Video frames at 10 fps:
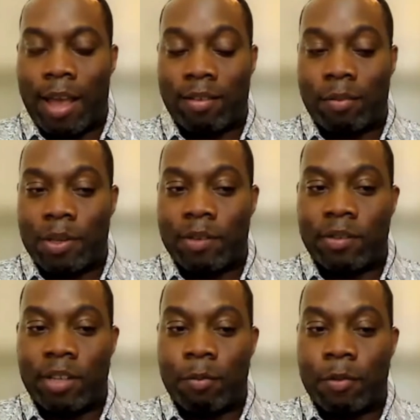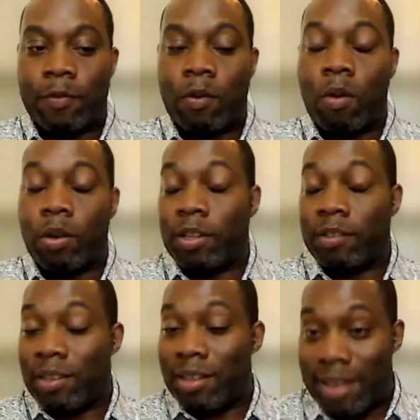hasn't been seen before
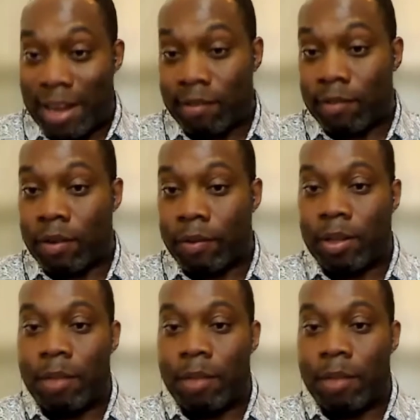doesn't necessarily